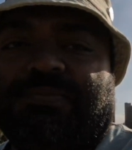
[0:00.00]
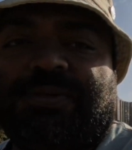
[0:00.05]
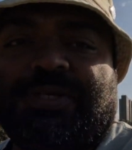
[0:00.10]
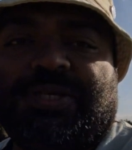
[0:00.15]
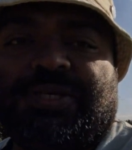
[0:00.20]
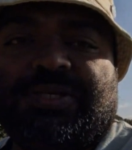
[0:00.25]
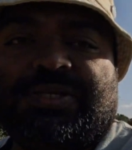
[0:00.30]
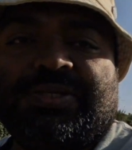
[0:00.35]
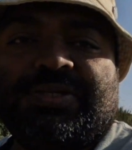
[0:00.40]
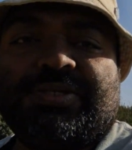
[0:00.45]

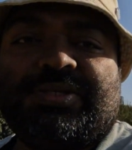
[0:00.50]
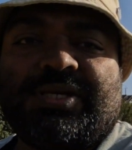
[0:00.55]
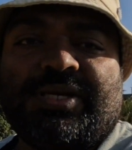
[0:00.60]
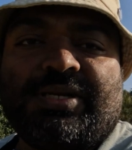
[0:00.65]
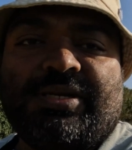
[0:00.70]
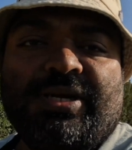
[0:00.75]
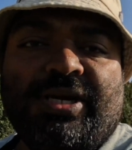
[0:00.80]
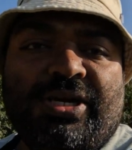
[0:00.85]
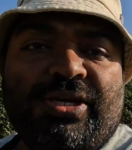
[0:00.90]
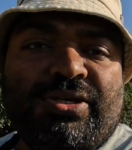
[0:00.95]
bee eaters that
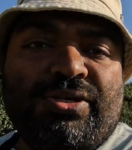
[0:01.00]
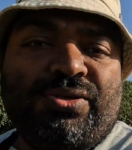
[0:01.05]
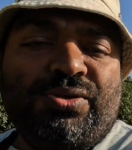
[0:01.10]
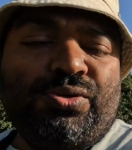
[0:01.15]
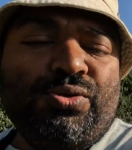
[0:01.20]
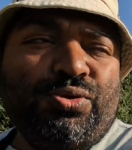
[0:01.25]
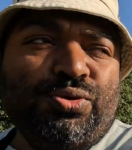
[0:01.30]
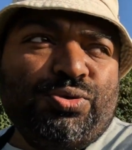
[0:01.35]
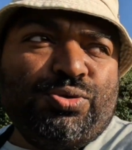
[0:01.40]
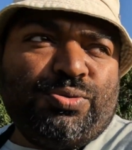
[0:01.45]

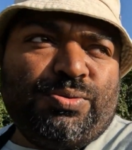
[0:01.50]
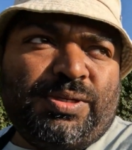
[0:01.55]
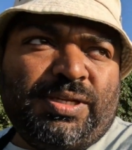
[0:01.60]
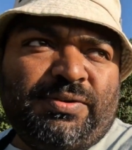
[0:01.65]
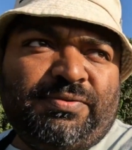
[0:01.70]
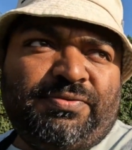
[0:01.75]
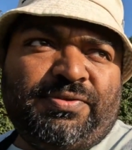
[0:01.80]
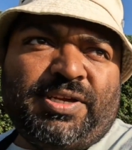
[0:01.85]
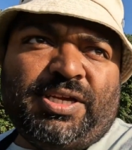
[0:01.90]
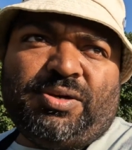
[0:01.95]

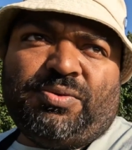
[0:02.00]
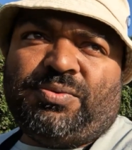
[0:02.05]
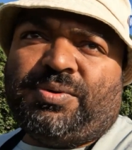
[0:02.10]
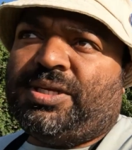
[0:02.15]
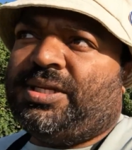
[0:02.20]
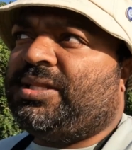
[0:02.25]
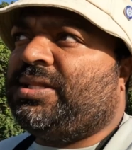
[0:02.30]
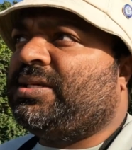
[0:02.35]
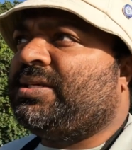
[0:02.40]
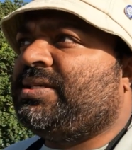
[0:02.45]
usually
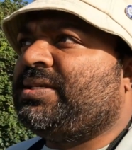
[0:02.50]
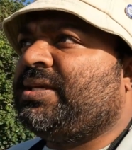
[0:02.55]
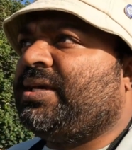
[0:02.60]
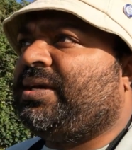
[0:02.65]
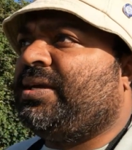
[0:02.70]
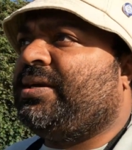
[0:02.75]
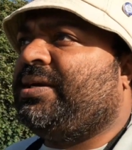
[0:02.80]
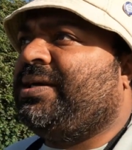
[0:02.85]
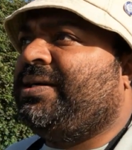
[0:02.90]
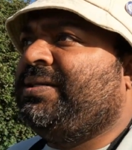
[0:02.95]
frequent this
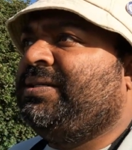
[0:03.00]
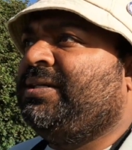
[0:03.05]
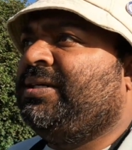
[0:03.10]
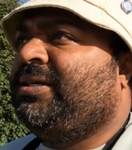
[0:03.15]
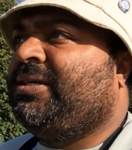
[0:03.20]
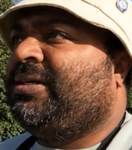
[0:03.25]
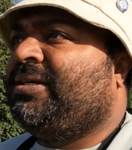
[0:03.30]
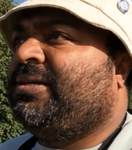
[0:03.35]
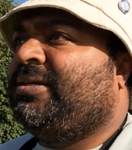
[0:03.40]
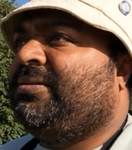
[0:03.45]
area.
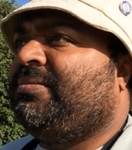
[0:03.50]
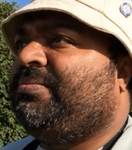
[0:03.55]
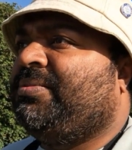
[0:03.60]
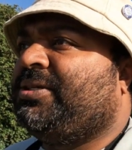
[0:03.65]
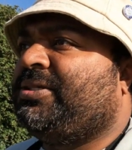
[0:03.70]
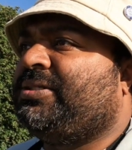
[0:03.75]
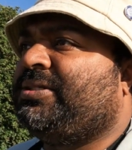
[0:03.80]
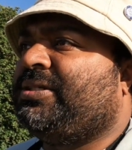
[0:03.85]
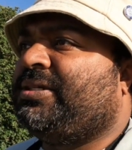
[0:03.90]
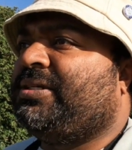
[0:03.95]

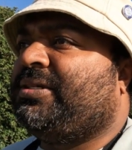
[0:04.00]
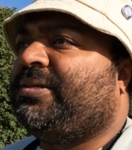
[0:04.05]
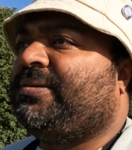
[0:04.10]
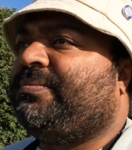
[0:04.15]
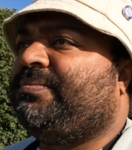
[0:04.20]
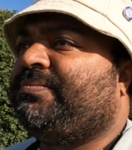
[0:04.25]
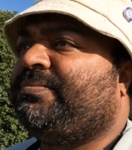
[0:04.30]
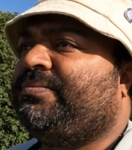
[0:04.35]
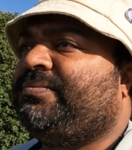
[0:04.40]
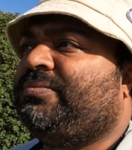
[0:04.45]
But
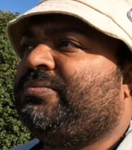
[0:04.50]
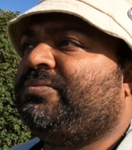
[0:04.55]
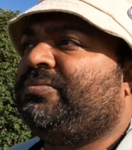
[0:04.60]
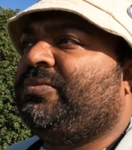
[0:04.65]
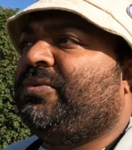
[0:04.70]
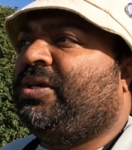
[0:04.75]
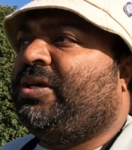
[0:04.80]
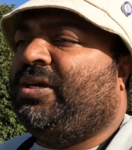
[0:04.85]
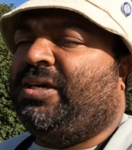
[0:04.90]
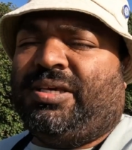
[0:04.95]

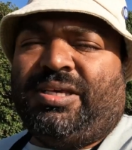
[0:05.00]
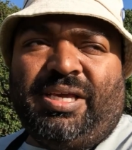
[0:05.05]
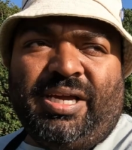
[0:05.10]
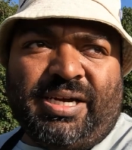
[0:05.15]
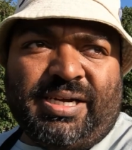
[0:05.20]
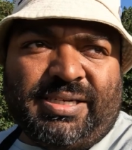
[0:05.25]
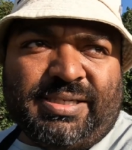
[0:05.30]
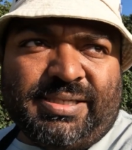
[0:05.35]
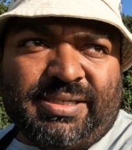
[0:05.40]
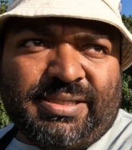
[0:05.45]

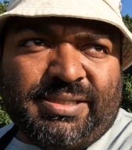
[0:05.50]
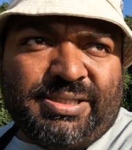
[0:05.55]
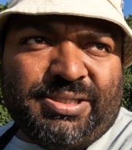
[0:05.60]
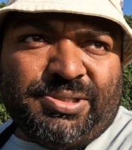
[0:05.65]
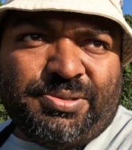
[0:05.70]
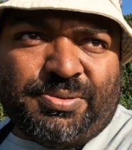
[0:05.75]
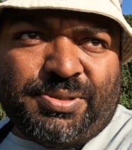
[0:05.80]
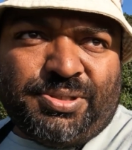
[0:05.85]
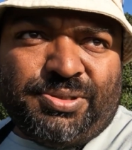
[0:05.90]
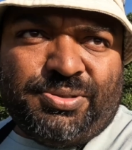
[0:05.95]
yeah, I
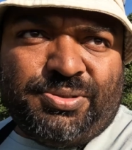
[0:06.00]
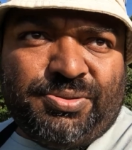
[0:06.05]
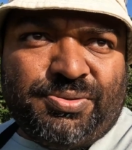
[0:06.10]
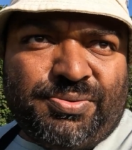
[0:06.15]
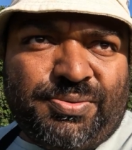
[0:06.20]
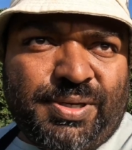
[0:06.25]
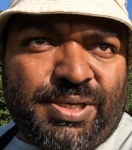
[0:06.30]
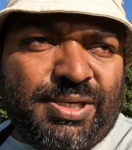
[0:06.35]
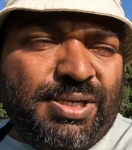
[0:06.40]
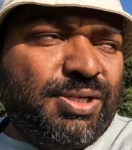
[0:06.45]
just wanted to
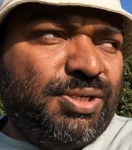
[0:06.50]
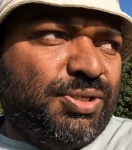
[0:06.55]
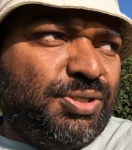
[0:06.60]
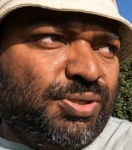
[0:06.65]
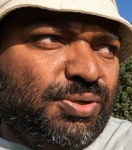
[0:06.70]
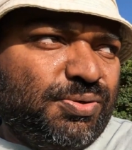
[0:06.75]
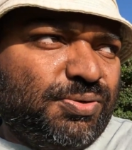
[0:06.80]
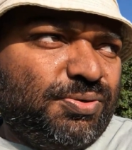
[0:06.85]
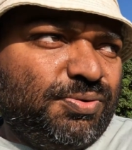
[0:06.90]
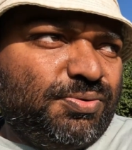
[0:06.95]
quickly
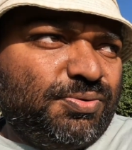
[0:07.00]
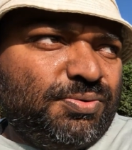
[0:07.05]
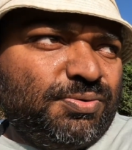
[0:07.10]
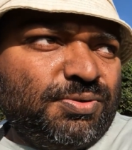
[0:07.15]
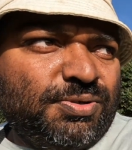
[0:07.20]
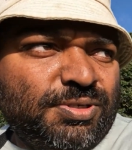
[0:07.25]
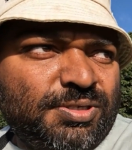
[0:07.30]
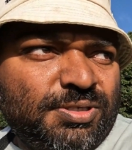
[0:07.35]
show you